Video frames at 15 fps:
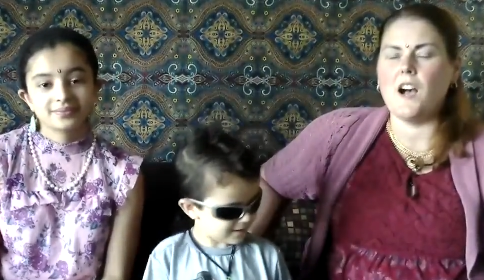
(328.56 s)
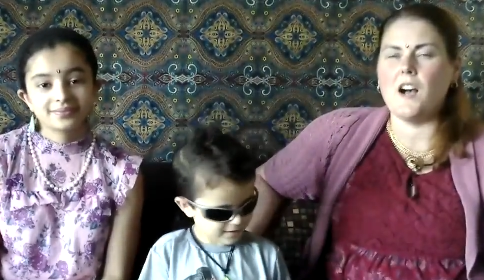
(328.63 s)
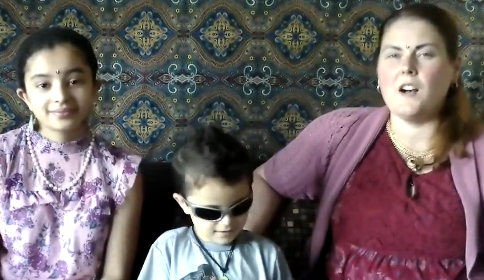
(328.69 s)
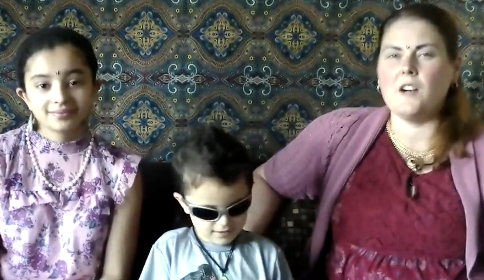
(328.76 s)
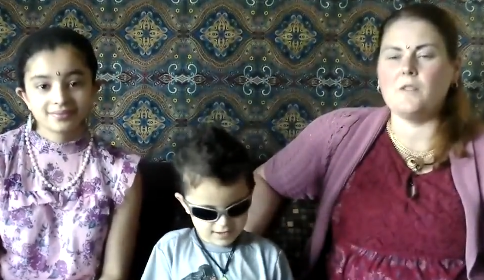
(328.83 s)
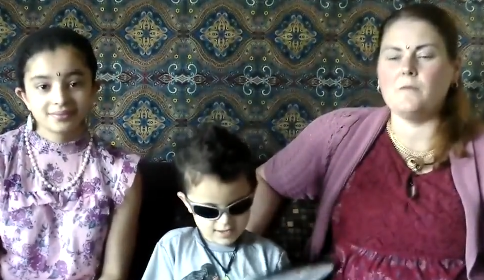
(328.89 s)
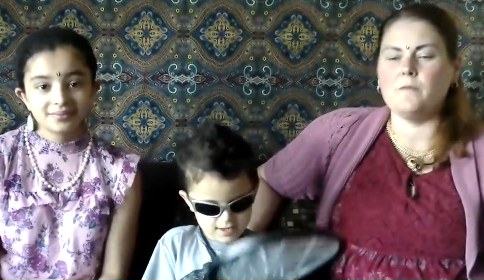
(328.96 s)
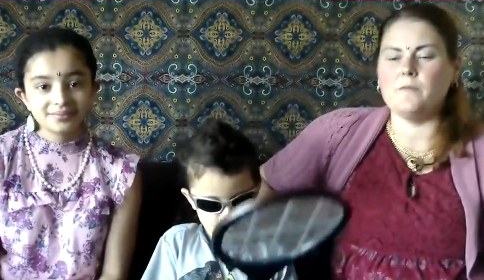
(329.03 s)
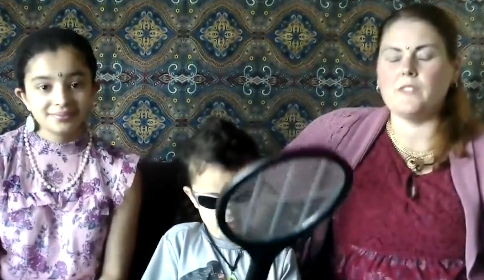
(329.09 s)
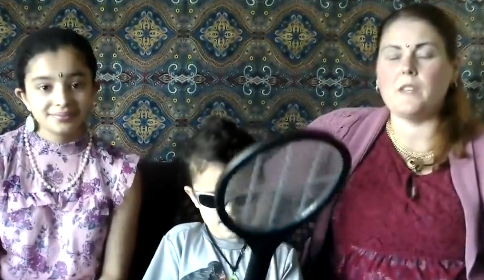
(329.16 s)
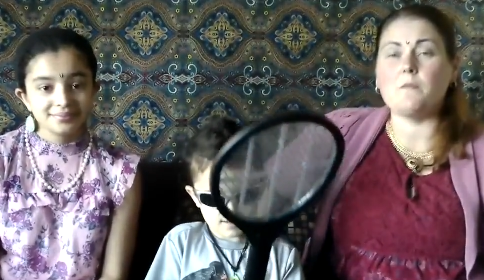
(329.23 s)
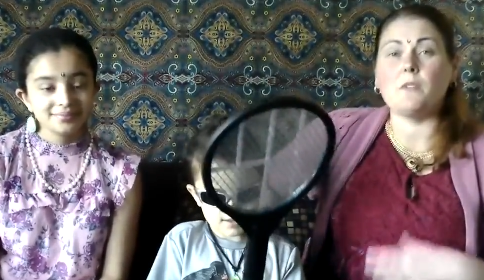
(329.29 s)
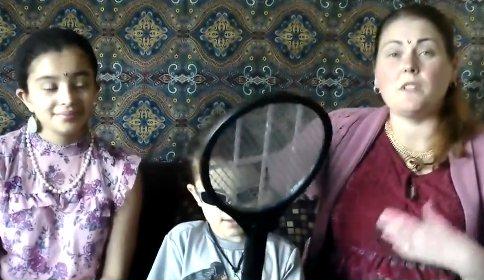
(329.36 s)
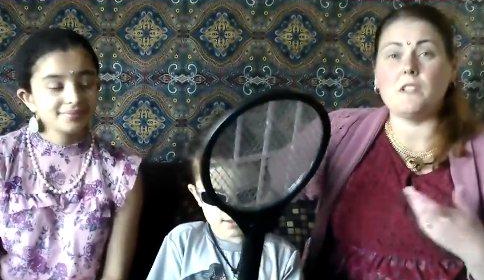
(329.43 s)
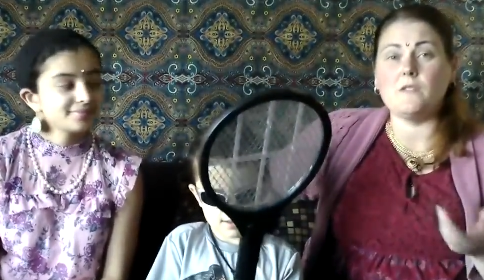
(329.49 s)
Speaker 1: um,
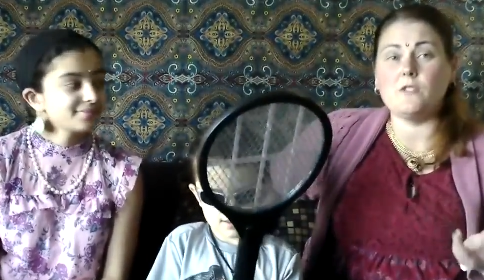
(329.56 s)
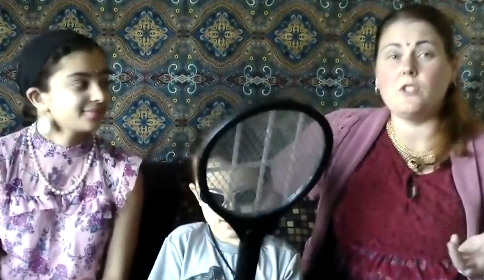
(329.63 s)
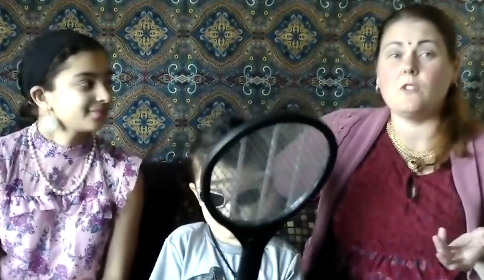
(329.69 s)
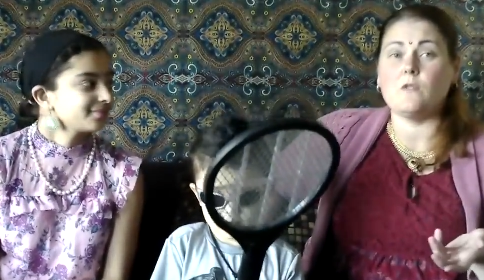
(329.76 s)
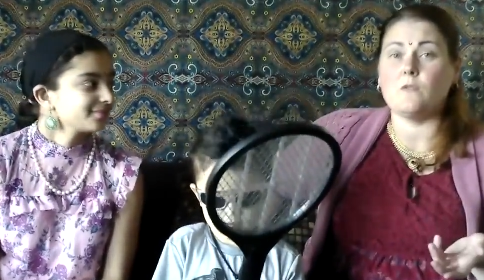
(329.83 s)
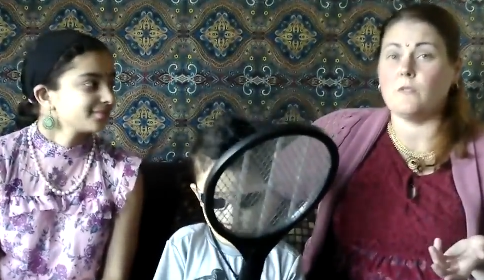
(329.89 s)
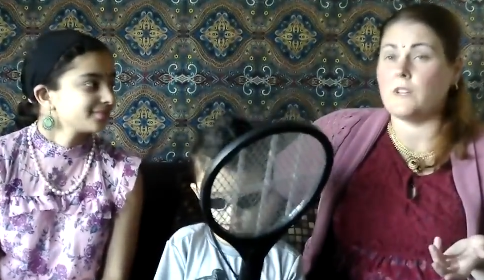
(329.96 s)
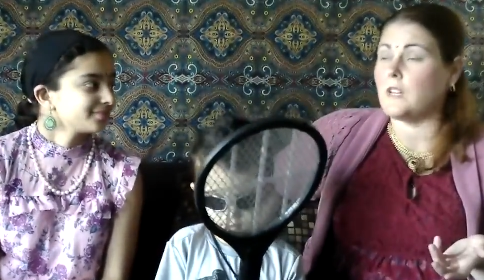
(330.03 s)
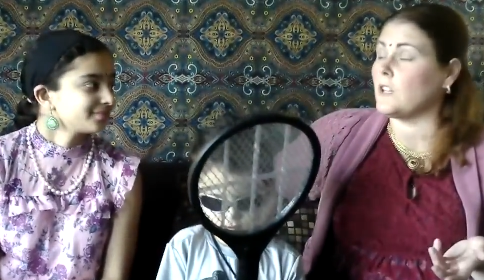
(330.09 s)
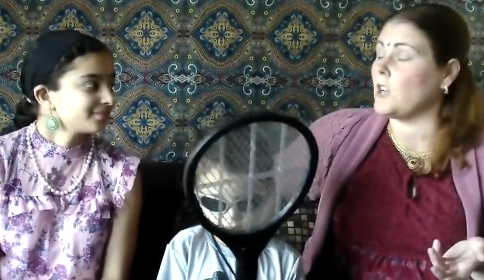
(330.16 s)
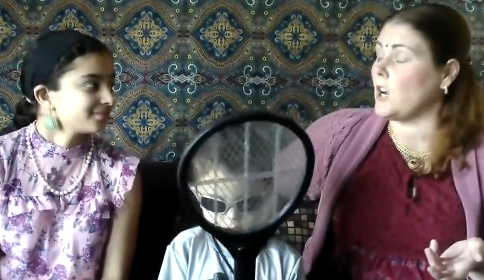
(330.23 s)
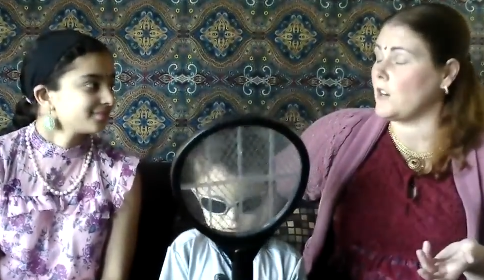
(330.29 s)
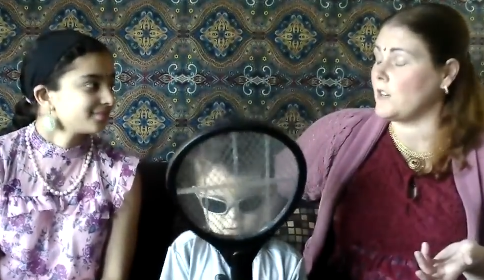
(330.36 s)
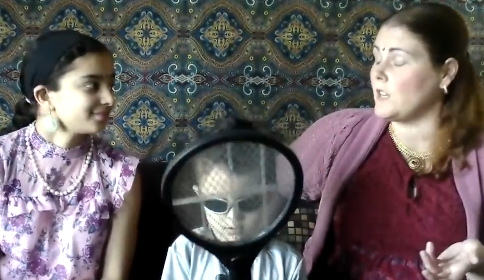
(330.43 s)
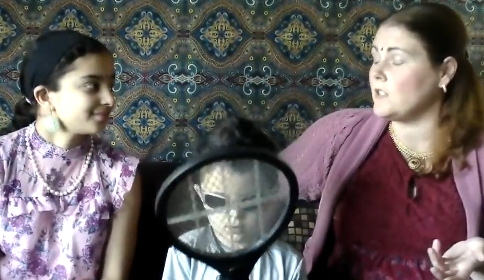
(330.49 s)
they believe too in
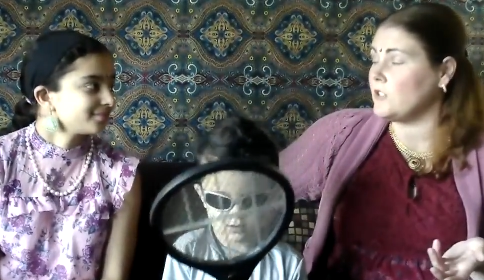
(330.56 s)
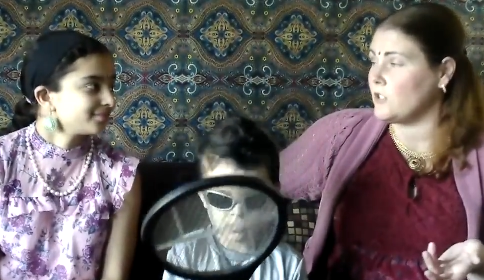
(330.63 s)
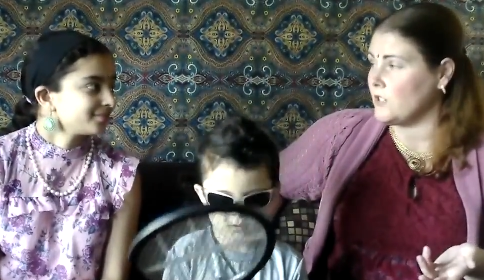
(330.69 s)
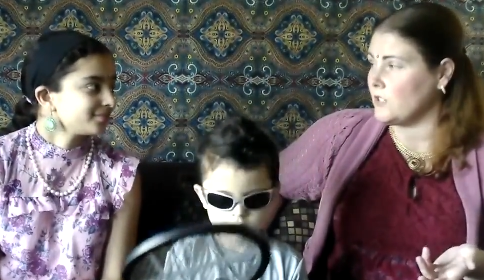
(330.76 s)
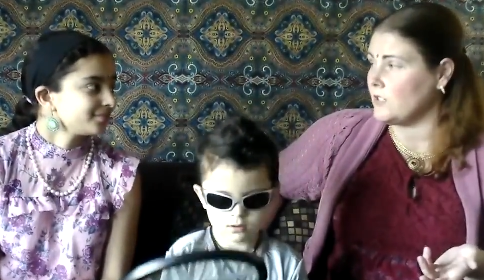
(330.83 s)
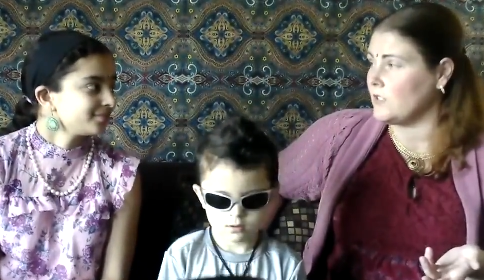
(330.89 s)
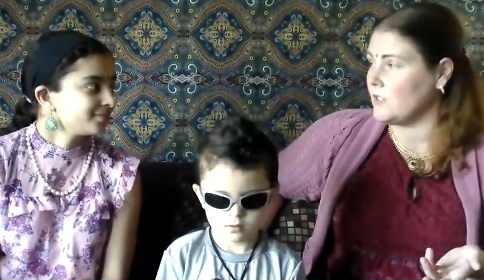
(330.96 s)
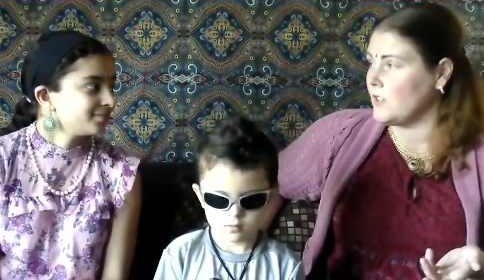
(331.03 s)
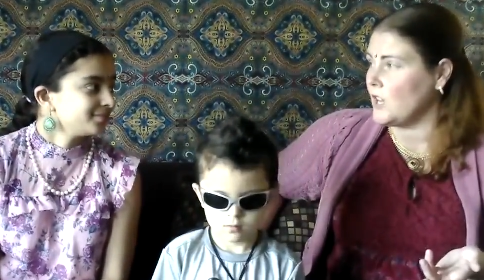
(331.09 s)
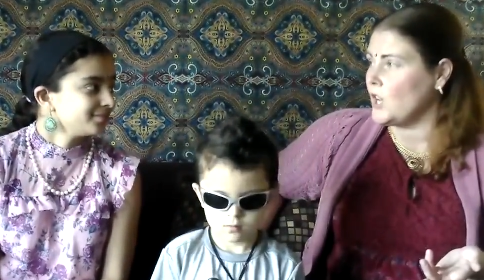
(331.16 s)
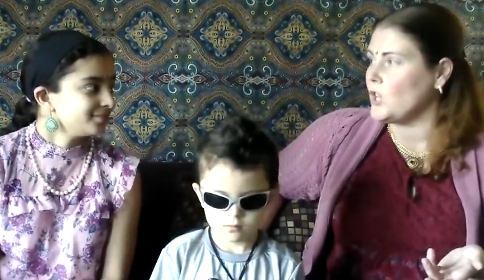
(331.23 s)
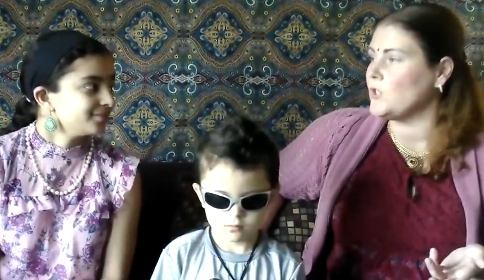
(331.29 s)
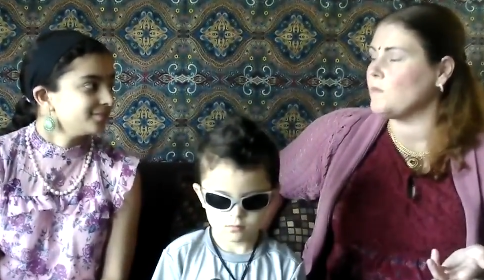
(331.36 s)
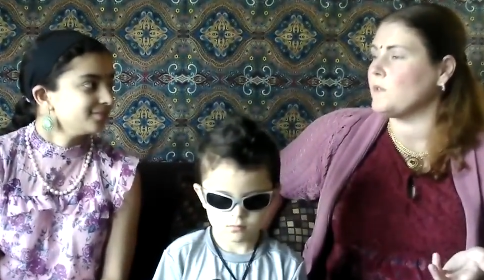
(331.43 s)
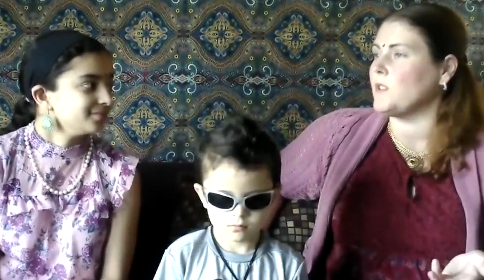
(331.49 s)
reincarnation. Mm-hmm.